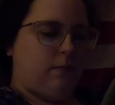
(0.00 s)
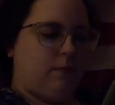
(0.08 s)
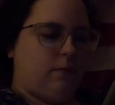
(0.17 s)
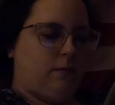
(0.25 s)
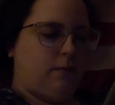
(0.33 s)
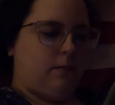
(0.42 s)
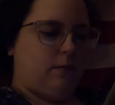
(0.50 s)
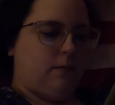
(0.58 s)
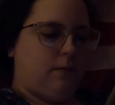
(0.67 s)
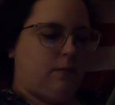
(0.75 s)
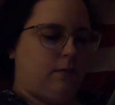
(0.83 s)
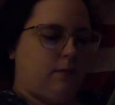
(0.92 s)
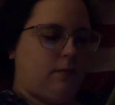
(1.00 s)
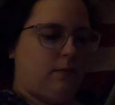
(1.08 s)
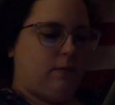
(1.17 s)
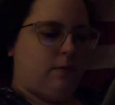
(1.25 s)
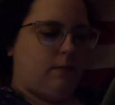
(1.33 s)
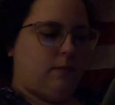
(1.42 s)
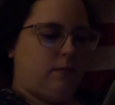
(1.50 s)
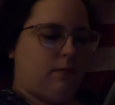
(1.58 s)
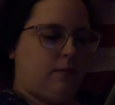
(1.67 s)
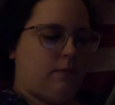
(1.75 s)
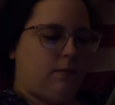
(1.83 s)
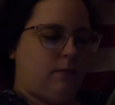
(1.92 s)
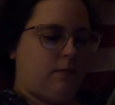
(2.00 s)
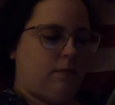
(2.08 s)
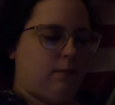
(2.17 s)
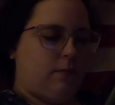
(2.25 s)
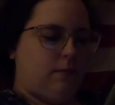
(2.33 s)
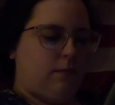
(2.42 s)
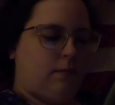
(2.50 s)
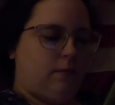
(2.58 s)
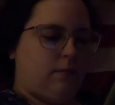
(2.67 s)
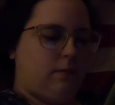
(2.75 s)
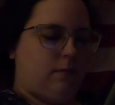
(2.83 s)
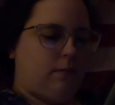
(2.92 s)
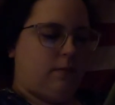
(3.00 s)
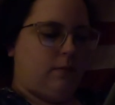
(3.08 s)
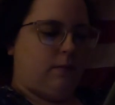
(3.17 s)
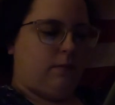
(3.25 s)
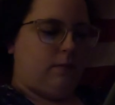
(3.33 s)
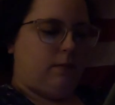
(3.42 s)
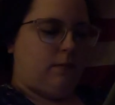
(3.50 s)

(no one is talking)